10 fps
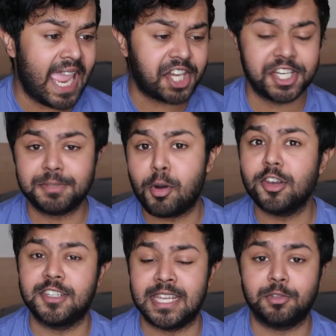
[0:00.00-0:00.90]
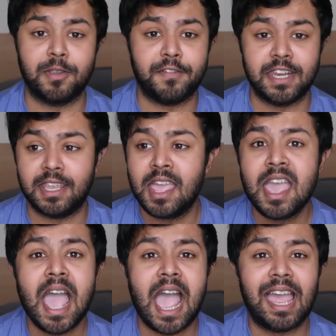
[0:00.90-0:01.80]
it actually has politics within it.
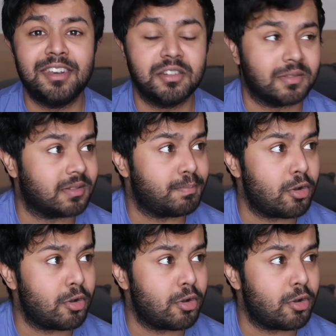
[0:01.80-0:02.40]
And